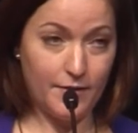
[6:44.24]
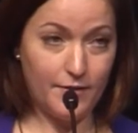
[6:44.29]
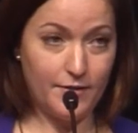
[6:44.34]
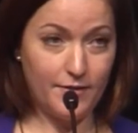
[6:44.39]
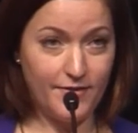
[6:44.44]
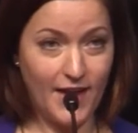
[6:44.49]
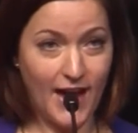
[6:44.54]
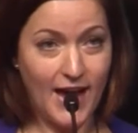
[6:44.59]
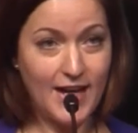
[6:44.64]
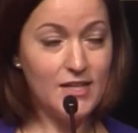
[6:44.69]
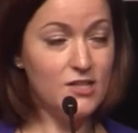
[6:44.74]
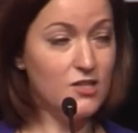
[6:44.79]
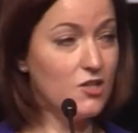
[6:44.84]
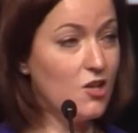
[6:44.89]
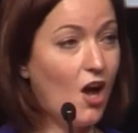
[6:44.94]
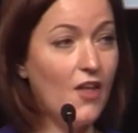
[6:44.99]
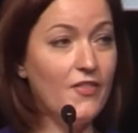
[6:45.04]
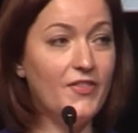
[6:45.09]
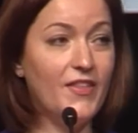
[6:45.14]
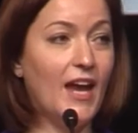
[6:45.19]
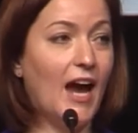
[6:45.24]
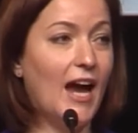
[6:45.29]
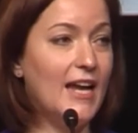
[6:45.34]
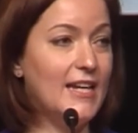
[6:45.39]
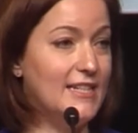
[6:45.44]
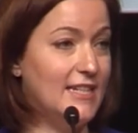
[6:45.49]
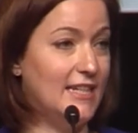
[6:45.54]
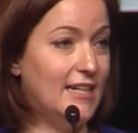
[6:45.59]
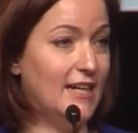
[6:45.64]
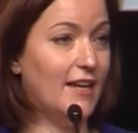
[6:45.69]
That is not the
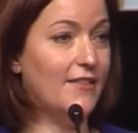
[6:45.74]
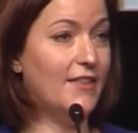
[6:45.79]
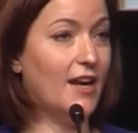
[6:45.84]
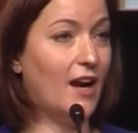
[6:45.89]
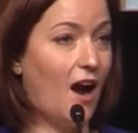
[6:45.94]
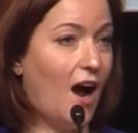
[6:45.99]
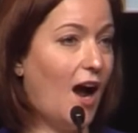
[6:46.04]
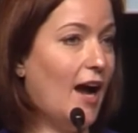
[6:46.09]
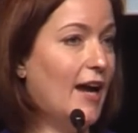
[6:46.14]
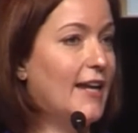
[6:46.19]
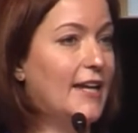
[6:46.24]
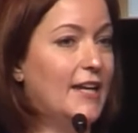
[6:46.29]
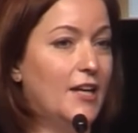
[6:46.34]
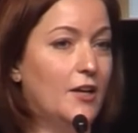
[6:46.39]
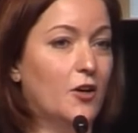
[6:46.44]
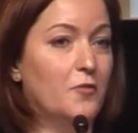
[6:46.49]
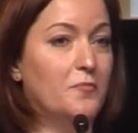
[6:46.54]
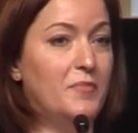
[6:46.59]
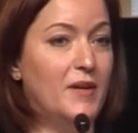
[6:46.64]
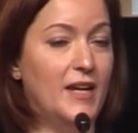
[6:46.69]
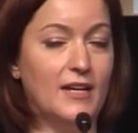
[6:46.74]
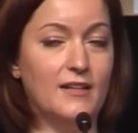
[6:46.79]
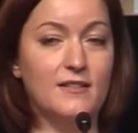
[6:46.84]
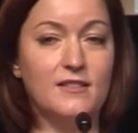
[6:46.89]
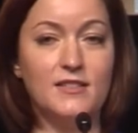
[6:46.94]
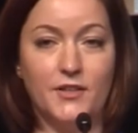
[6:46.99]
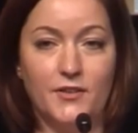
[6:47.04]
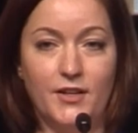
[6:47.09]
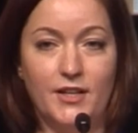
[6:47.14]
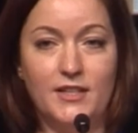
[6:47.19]
idea that I hear being
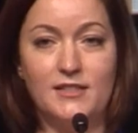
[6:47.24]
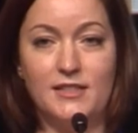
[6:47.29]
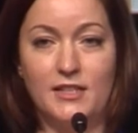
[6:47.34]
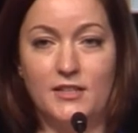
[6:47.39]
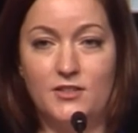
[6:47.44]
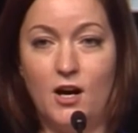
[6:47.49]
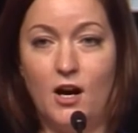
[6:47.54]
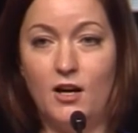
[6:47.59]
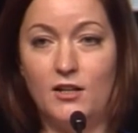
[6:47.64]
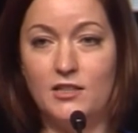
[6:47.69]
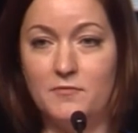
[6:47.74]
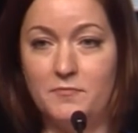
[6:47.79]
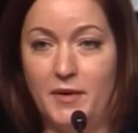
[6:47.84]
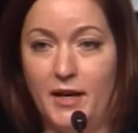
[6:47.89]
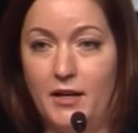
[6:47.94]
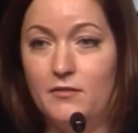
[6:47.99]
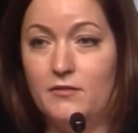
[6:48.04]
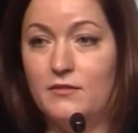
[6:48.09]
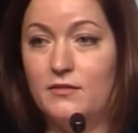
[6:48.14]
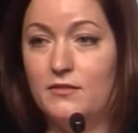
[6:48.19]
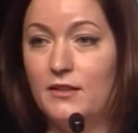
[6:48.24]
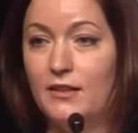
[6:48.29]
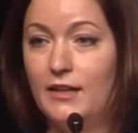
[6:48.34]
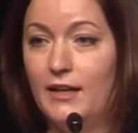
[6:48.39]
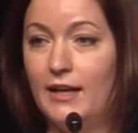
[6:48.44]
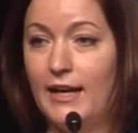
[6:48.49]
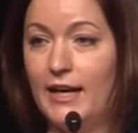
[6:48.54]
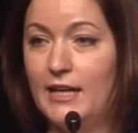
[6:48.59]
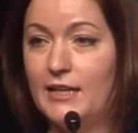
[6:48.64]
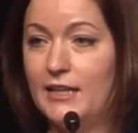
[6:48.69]
seriously talked about
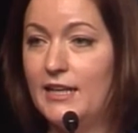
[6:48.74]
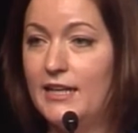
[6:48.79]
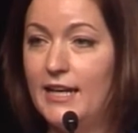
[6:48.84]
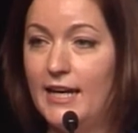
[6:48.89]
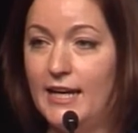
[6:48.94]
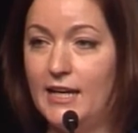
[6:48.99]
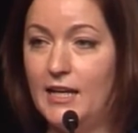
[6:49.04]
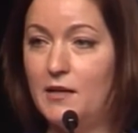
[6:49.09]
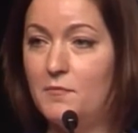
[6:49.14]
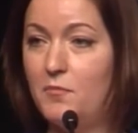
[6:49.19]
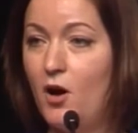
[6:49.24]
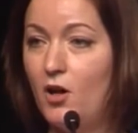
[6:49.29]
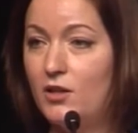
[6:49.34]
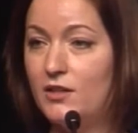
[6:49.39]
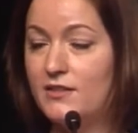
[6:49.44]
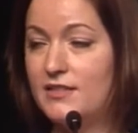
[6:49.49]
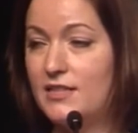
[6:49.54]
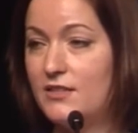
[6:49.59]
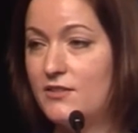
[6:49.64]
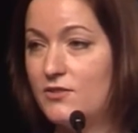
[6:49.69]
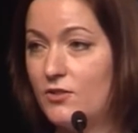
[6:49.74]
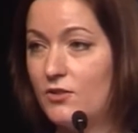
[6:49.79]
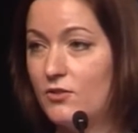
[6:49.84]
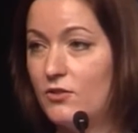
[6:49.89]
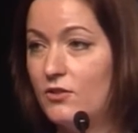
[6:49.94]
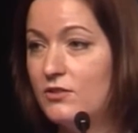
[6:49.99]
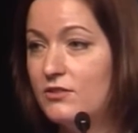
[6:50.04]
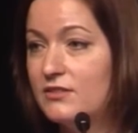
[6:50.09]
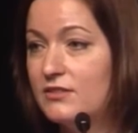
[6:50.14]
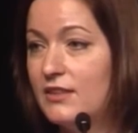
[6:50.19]
in Canadian policy
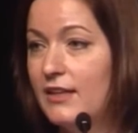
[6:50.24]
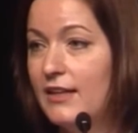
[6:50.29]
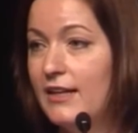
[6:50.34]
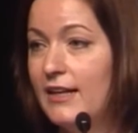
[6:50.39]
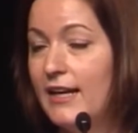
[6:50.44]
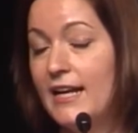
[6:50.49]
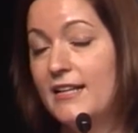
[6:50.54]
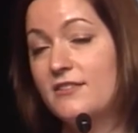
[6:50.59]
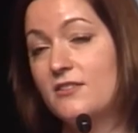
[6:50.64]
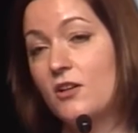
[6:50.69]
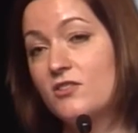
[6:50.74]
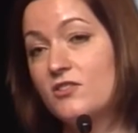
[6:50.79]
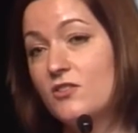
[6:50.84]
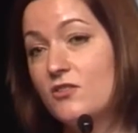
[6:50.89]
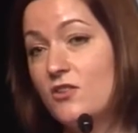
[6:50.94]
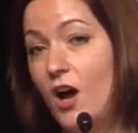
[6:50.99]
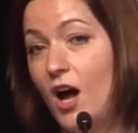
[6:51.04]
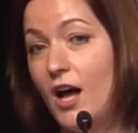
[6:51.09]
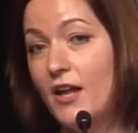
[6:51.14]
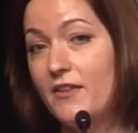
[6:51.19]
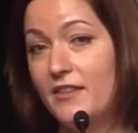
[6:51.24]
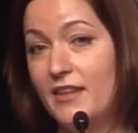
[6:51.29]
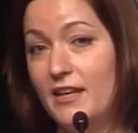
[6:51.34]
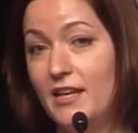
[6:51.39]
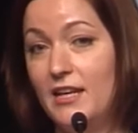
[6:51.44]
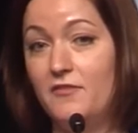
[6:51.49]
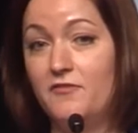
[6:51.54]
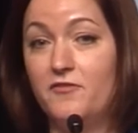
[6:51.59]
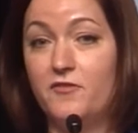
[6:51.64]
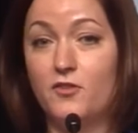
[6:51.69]
circles. It's also not
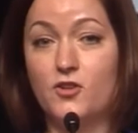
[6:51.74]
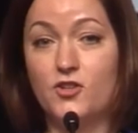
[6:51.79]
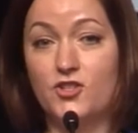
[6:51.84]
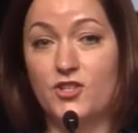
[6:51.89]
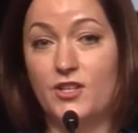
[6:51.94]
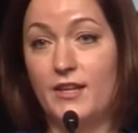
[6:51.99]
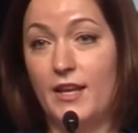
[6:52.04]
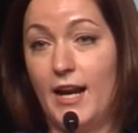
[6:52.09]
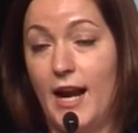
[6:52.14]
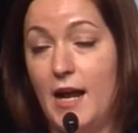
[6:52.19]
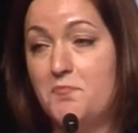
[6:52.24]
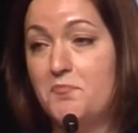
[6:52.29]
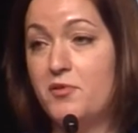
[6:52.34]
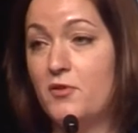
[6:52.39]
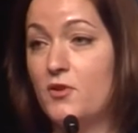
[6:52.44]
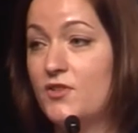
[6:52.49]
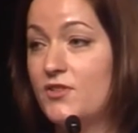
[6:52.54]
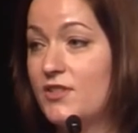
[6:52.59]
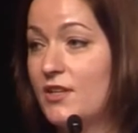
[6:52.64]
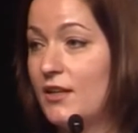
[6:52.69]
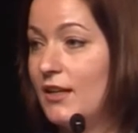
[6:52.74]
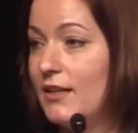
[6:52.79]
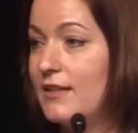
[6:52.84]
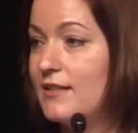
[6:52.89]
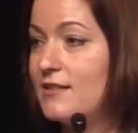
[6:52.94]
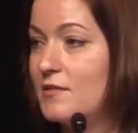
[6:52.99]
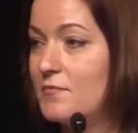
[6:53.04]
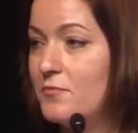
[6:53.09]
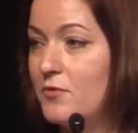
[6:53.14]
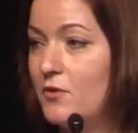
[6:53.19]
the version that I personally
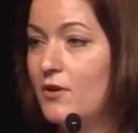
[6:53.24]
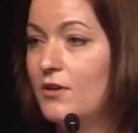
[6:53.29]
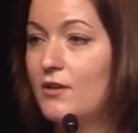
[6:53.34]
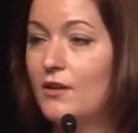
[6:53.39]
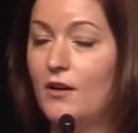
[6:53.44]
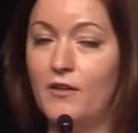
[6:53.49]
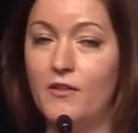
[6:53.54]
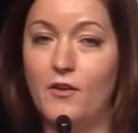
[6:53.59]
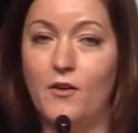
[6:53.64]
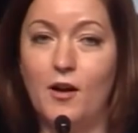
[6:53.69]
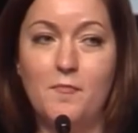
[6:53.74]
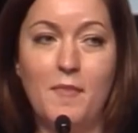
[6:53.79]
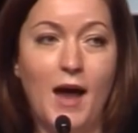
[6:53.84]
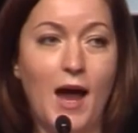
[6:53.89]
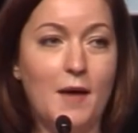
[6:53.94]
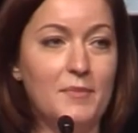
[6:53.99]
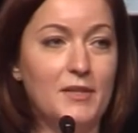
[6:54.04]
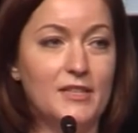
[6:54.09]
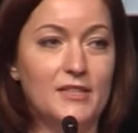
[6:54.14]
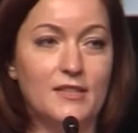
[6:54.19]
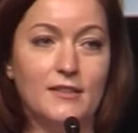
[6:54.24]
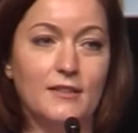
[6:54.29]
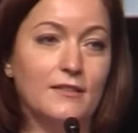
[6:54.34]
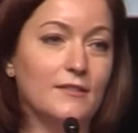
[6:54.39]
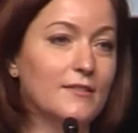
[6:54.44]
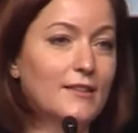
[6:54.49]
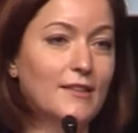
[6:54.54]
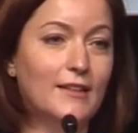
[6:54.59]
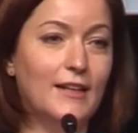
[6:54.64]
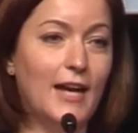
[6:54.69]
support, although I'm happy to
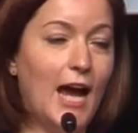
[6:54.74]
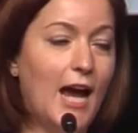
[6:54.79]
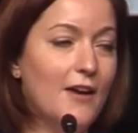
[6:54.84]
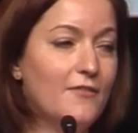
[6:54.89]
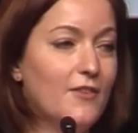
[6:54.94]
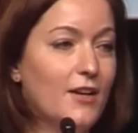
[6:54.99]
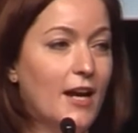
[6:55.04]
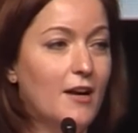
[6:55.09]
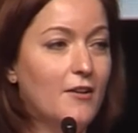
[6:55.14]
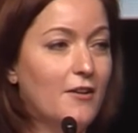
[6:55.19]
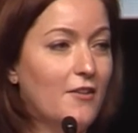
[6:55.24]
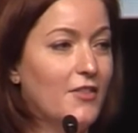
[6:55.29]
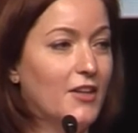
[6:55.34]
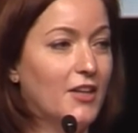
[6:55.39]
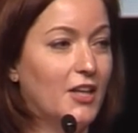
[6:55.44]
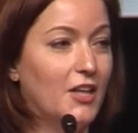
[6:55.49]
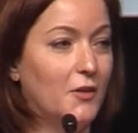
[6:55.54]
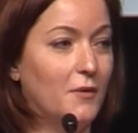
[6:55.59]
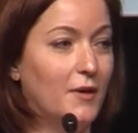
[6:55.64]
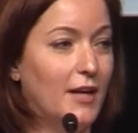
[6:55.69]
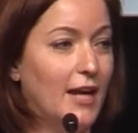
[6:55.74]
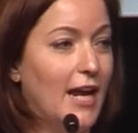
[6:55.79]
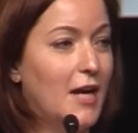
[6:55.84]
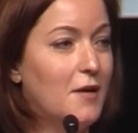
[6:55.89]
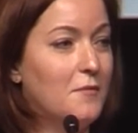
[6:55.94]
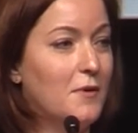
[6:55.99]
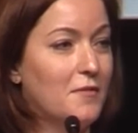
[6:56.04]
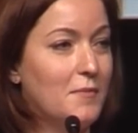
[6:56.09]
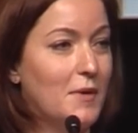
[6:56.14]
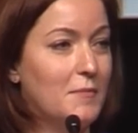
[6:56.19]
have it out in the Q&A
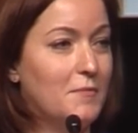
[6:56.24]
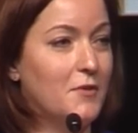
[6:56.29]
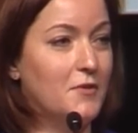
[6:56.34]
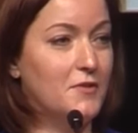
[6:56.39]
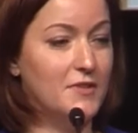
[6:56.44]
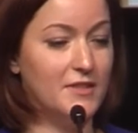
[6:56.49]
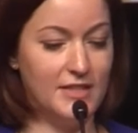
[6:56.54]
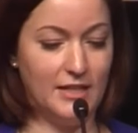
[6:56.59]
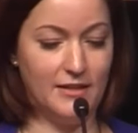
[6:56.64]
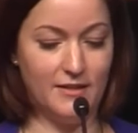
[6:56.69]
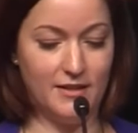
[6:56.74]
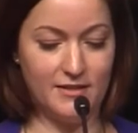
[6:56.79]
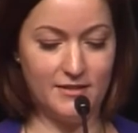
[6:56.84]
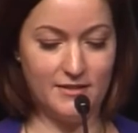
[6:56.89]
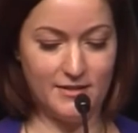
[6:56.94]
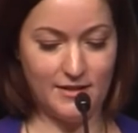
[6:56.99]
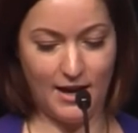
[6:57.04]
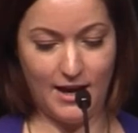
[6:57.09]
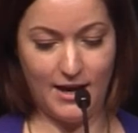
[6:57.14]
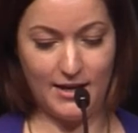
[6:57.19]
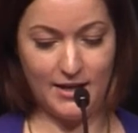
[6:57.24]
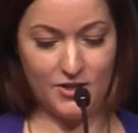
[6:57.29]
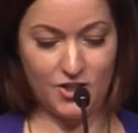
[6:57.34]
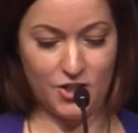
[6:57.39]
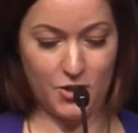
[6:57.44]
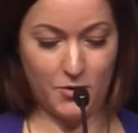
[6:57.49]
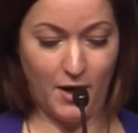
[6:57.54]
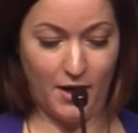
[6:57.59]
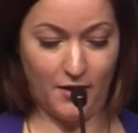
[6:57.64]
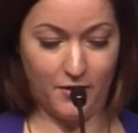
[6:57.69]
with people who see this
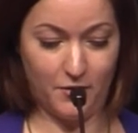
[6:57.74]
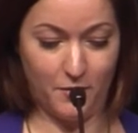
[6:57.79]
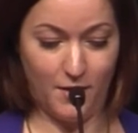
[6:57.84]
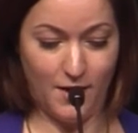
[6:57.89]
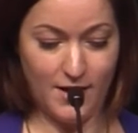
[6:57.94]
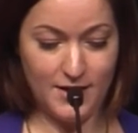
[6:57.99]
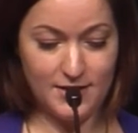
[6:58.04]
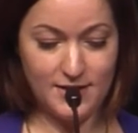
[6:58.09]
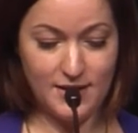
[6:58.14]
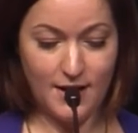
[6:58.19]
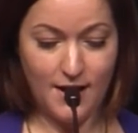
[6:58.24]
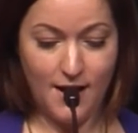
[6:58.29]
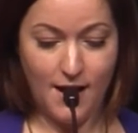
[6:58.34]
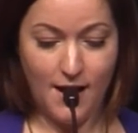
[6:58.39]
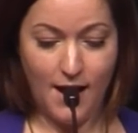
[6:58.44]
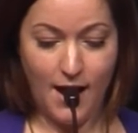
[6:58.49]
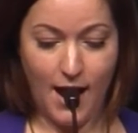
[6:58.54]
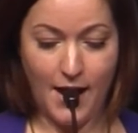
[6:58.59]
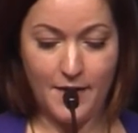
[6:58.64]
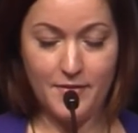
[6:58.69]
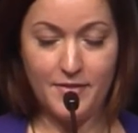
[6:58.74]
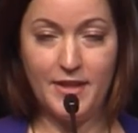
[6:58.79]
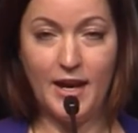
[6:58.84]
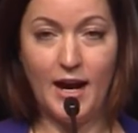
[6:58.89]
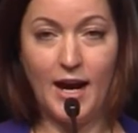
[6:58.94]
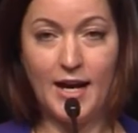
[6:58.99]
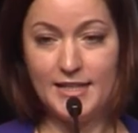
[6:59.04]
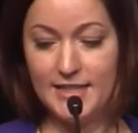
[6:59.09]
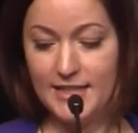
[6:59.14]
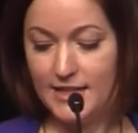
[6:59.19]
issue otherwise. The
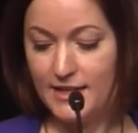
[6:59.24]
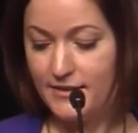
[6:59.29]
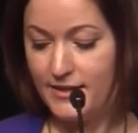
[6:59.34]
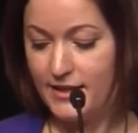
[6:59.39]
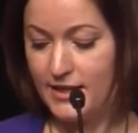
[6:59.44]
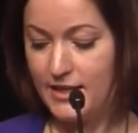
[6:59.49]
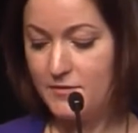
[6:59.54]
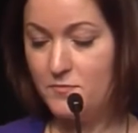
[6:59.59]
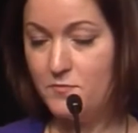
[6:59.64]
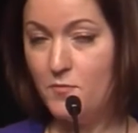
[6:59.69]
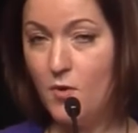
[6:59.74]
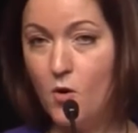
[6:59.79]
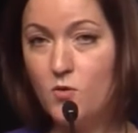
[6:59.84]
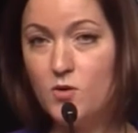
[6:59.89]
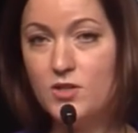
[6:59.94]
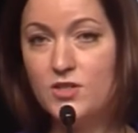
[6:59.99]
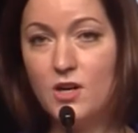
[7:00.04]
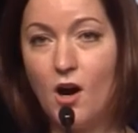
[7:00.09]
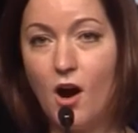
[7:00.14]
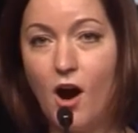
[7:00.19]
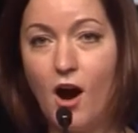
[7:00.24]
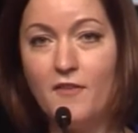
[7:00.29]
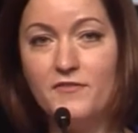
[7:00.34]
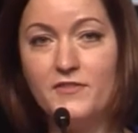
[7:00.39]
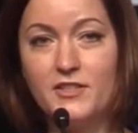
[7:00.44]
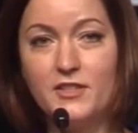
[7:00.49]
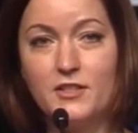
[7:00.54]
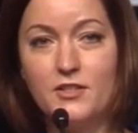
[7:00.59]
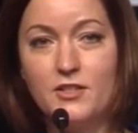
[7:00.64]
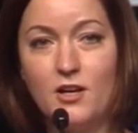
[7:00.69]
idea that is most
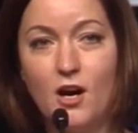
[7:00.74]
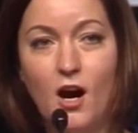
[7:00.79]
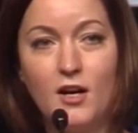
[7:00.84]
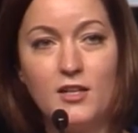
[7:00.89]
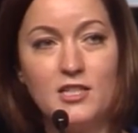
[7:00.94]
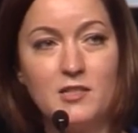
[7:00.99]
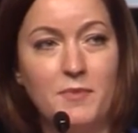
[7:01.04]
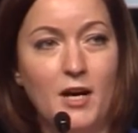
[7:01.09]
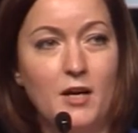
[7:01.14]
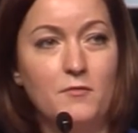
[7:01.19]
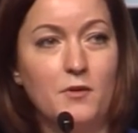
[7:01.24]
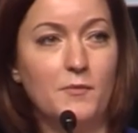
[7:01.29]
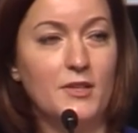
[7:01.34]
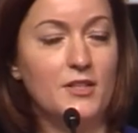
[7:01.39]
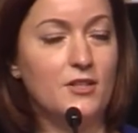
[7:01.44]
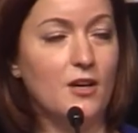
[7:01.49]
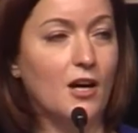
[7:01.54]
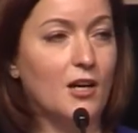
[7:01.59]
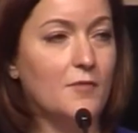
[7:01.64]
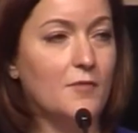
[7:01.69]
often talked about when we talk